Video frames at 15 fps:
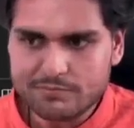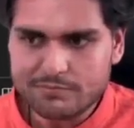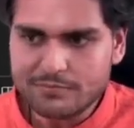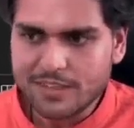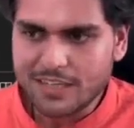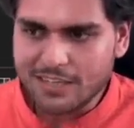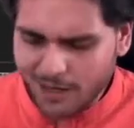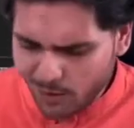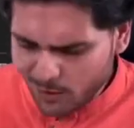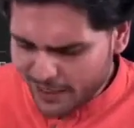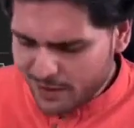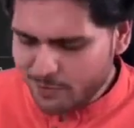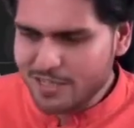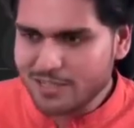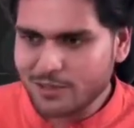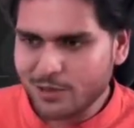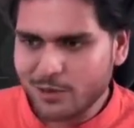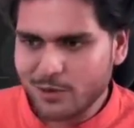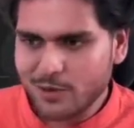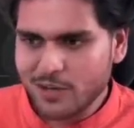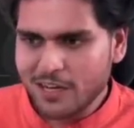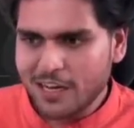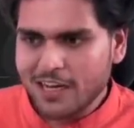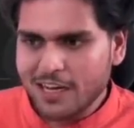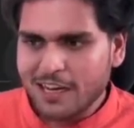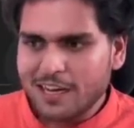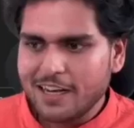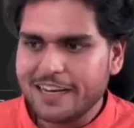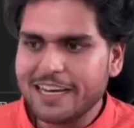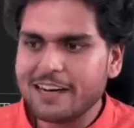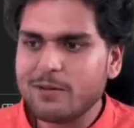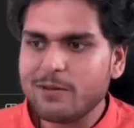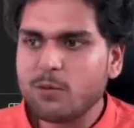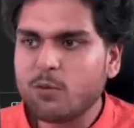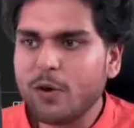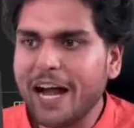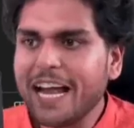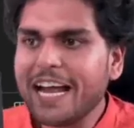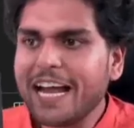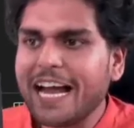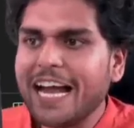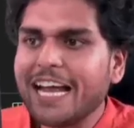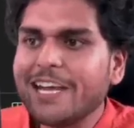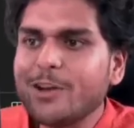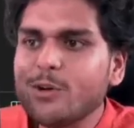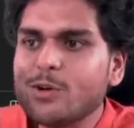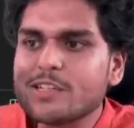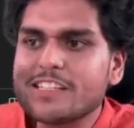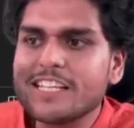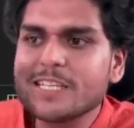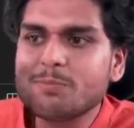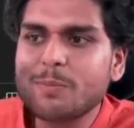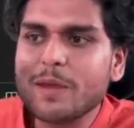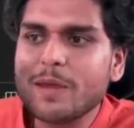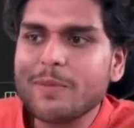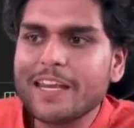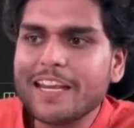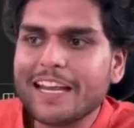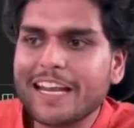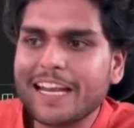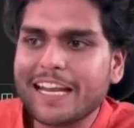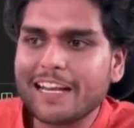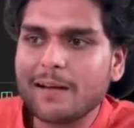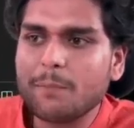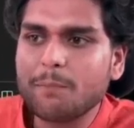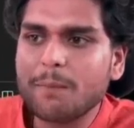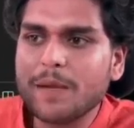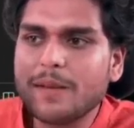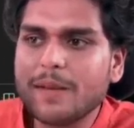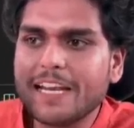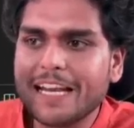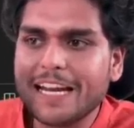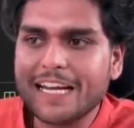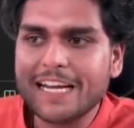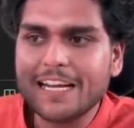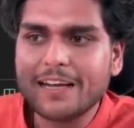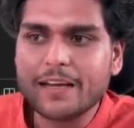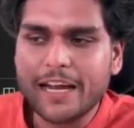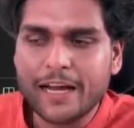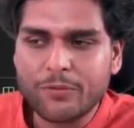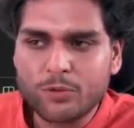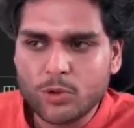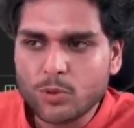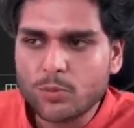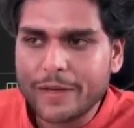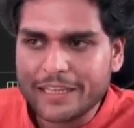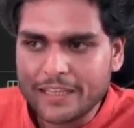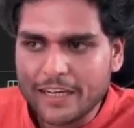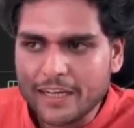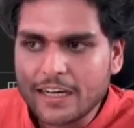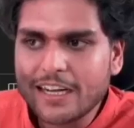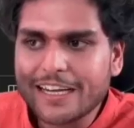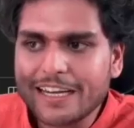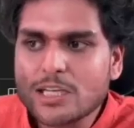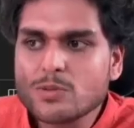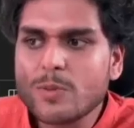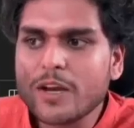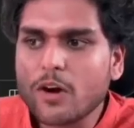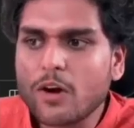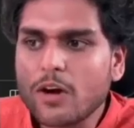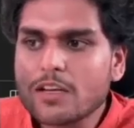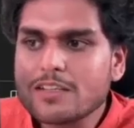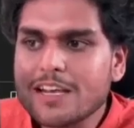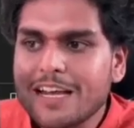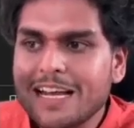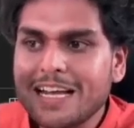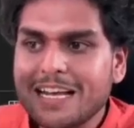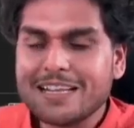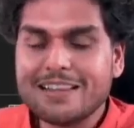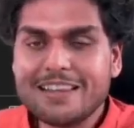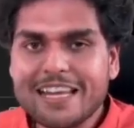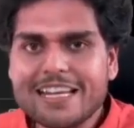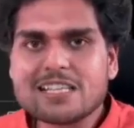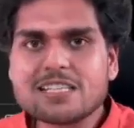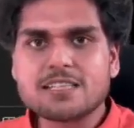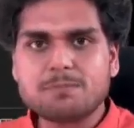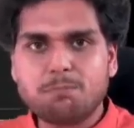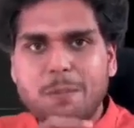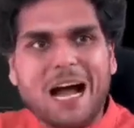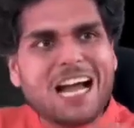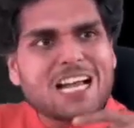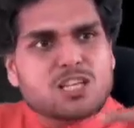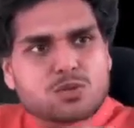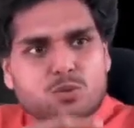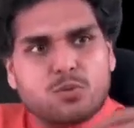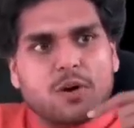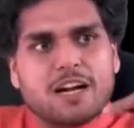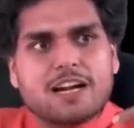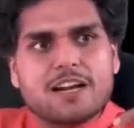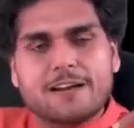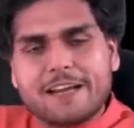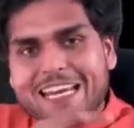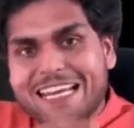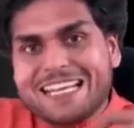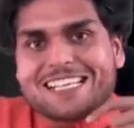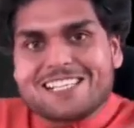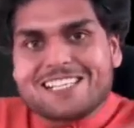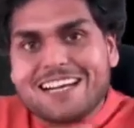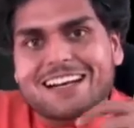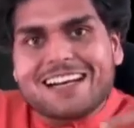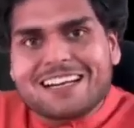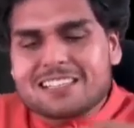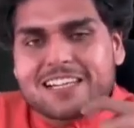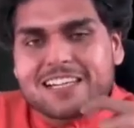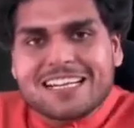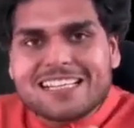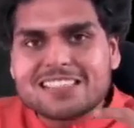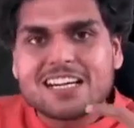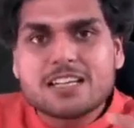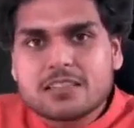Now let me show you why I use this pbkdf2 method is because this password key generation is a